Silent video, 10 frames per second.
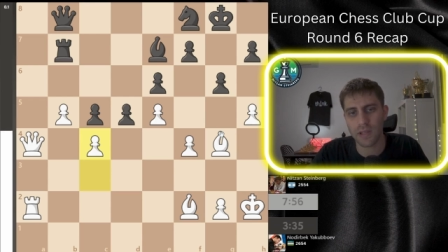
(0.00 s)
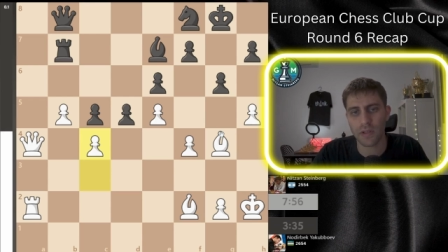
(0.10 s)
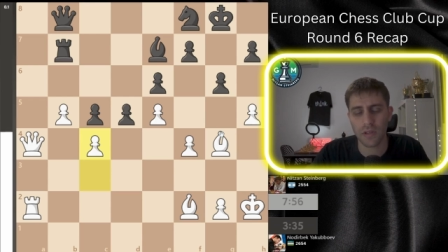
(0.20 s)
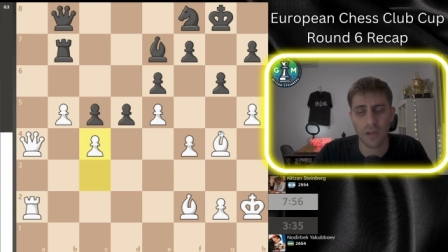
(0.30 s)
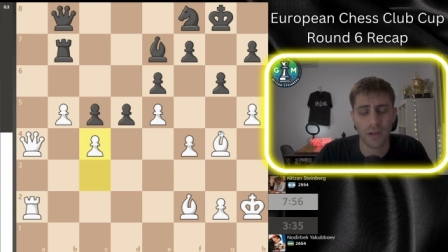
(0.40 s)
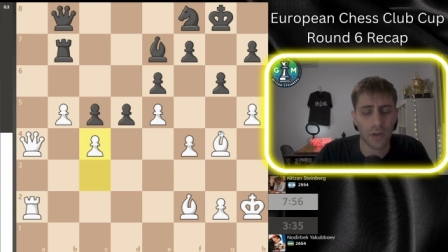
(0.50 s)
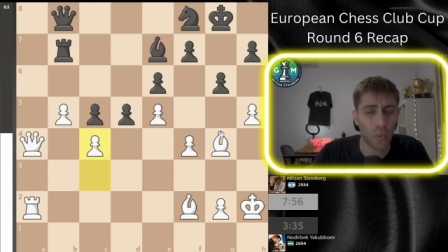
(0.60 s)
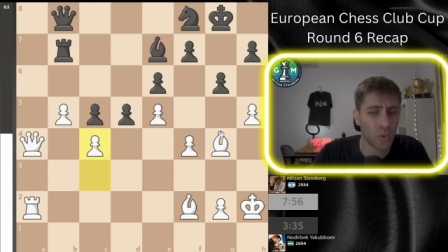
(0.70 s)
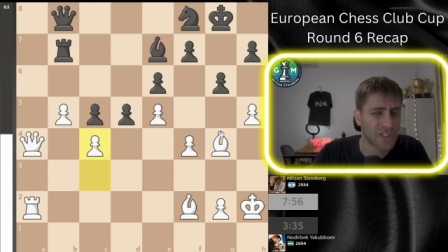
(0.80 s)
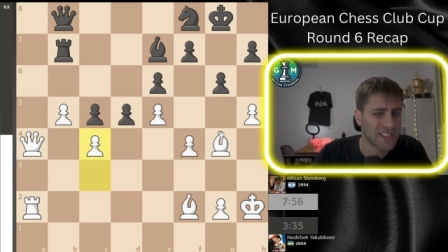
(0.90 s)
that
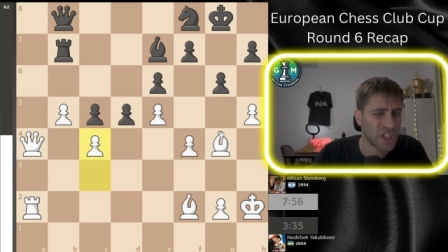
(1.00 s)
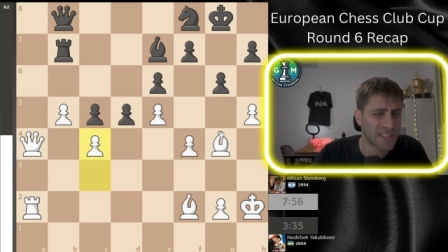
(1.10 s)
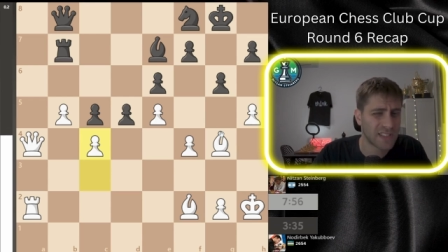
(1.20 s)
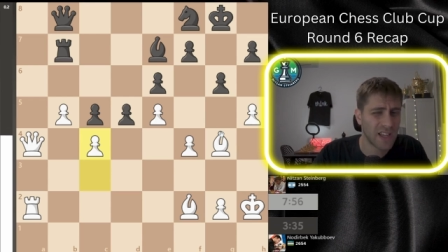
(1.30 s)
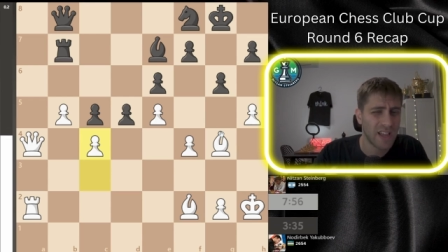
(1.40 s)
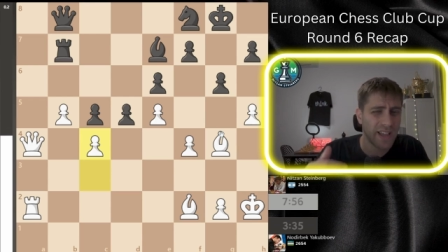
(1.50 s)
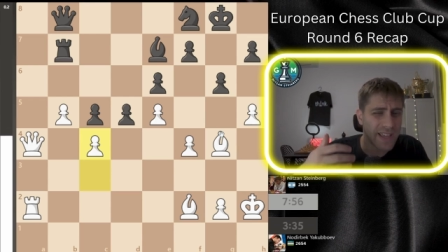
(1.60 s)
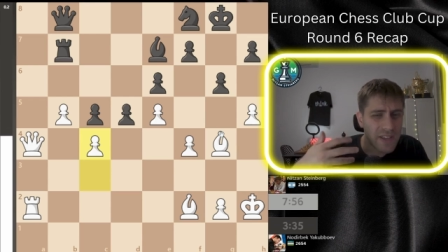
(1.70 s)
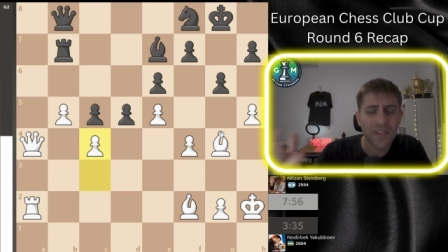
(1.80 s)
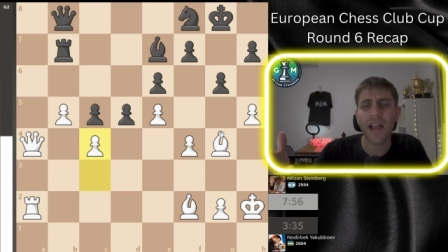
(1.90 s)
was just
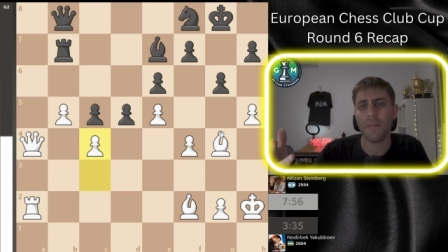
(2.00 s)
giving